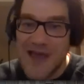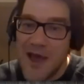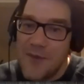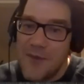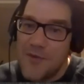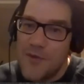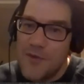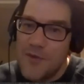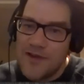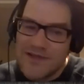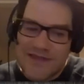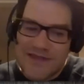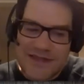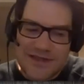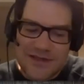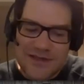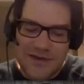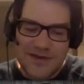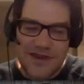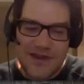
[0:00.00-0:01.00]
I don't know. But what's the
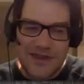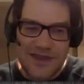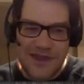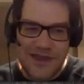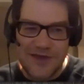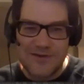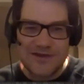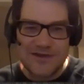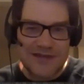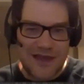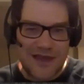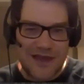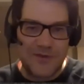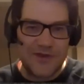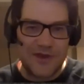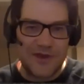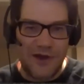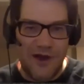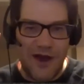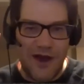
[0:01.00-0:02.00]
sort of the thing you were saying
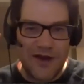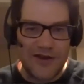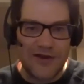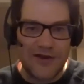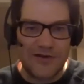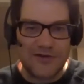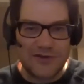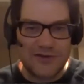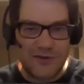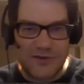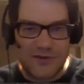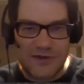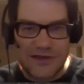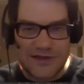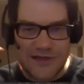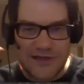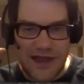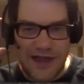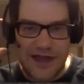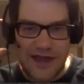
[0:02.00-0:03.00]
with the audio? So
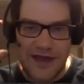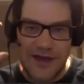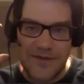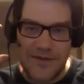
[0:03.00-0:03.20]
it's like